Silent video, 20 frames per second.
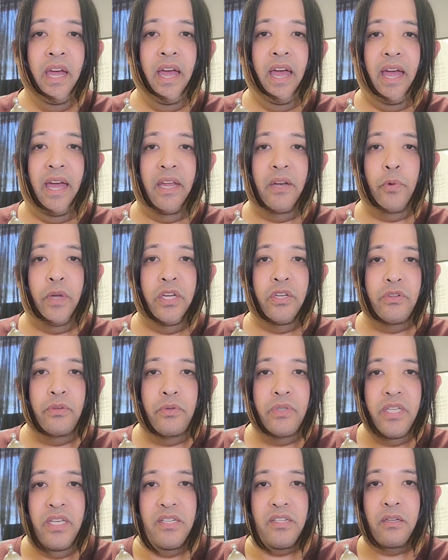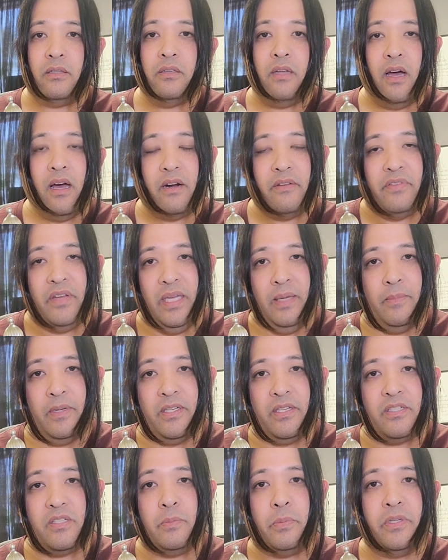and we do teach a lot of HEMA
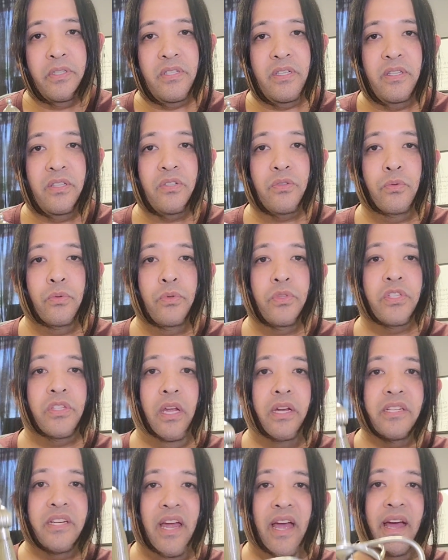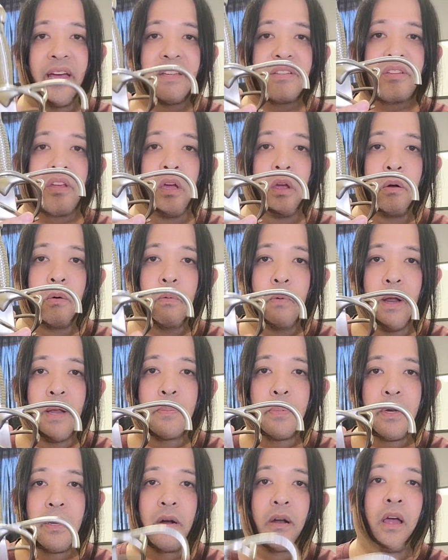disciplines at the school, such as
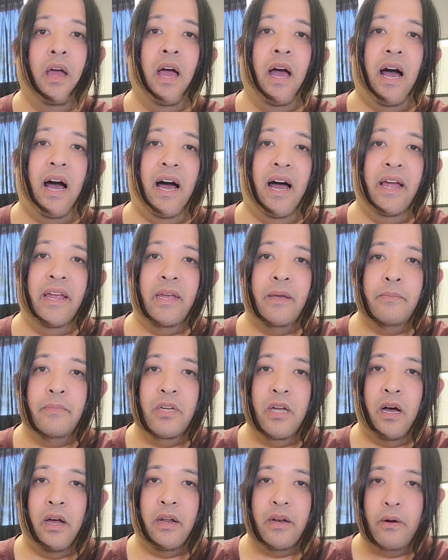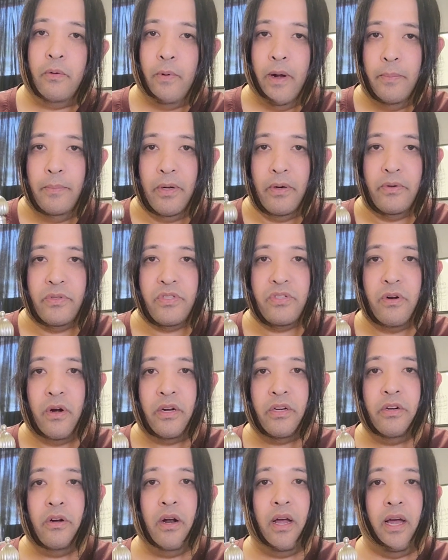rapier. I am not a rapier
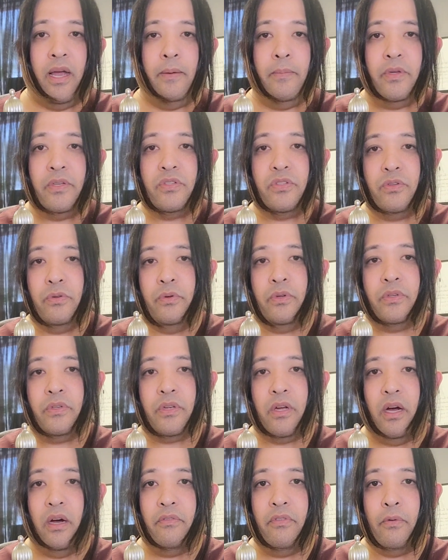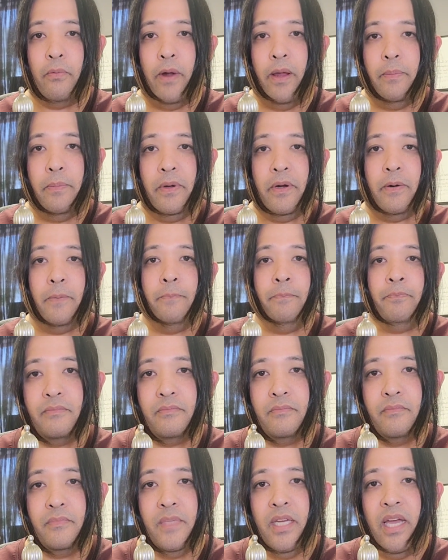instructor, I am a student of the rapier,
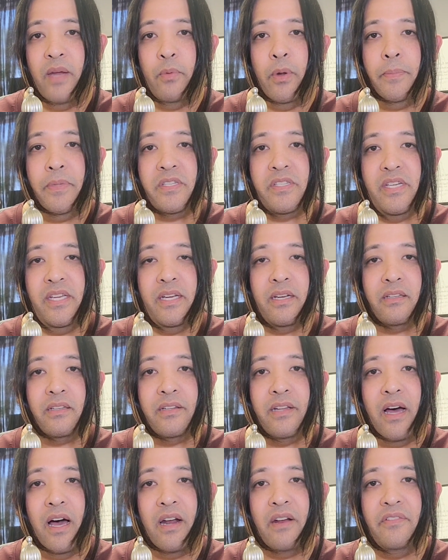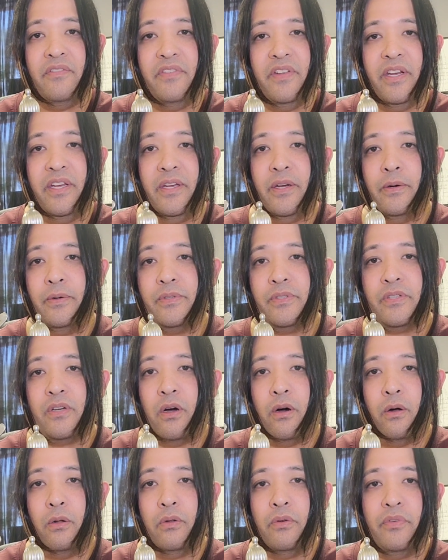and we've been seeing a lot of videos
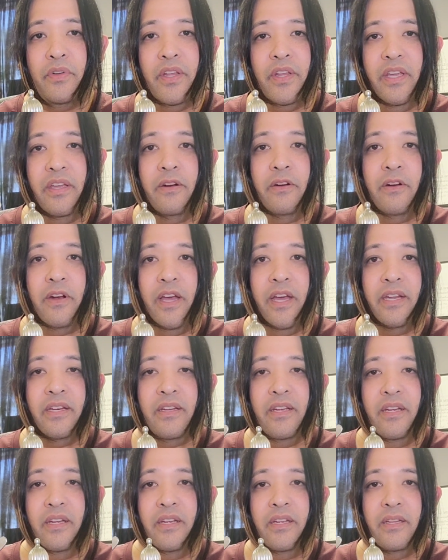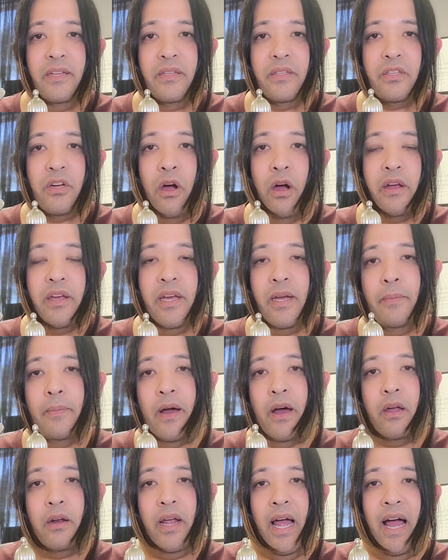all over the internet talking
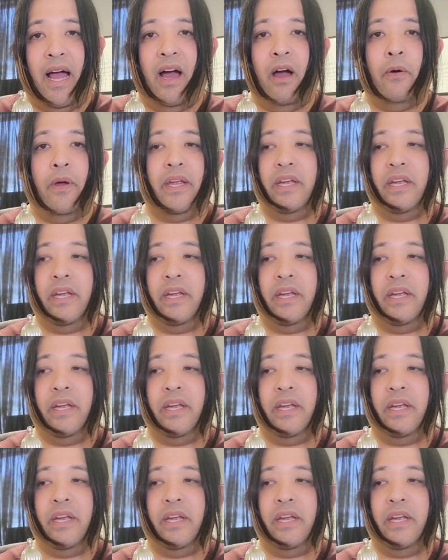about how a